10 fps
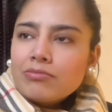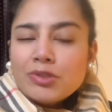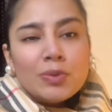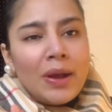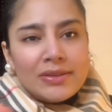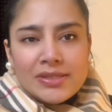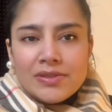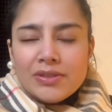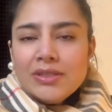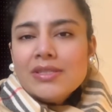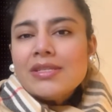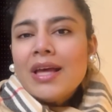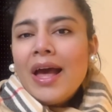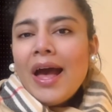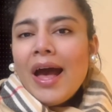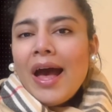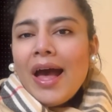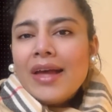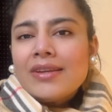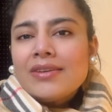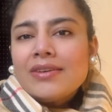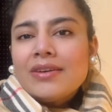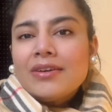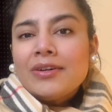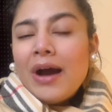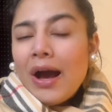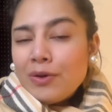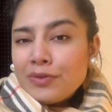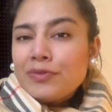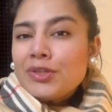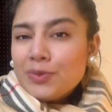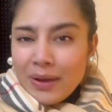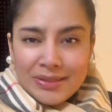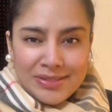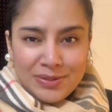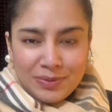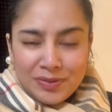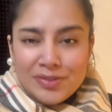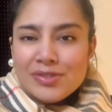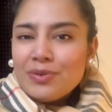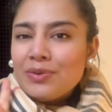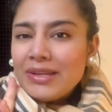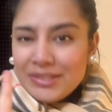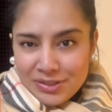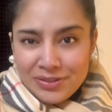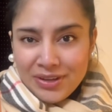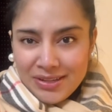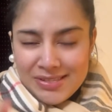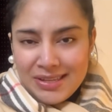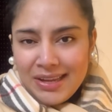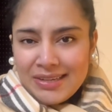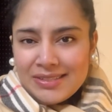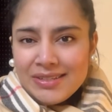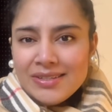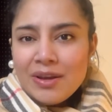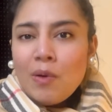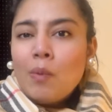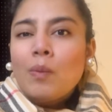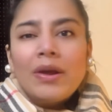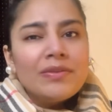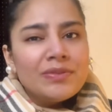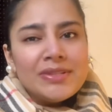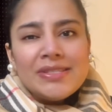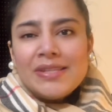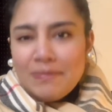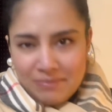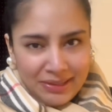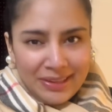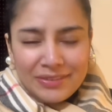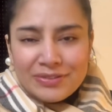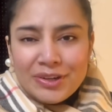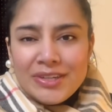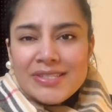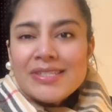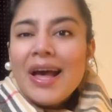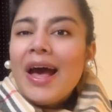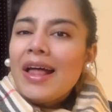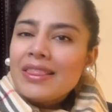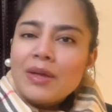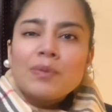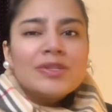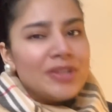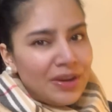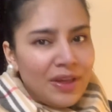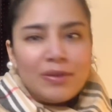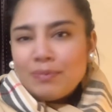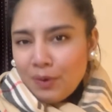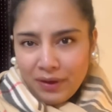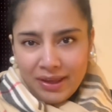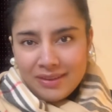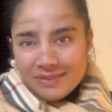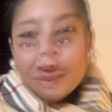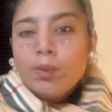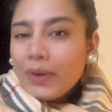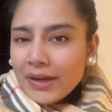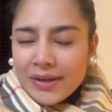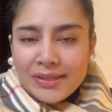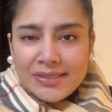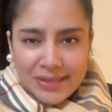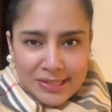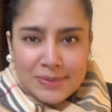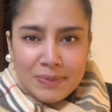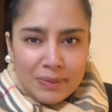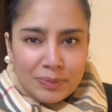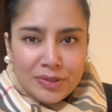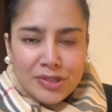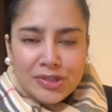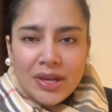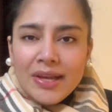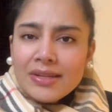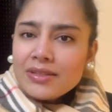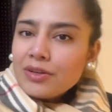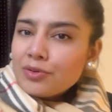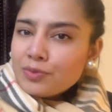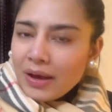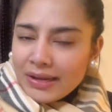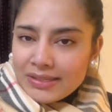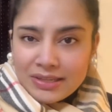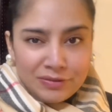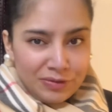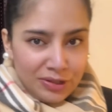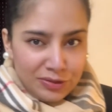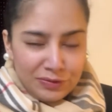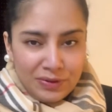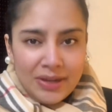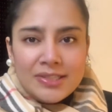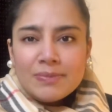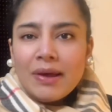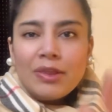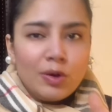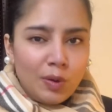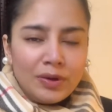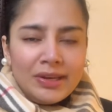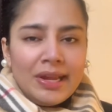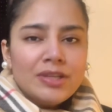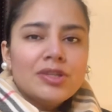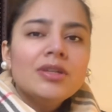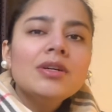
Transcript: 12 students. And out of the 12 students, only 2 got selected. One was me, of course, and there was another boy. We got our test papers checked right in front of us by the coordinator,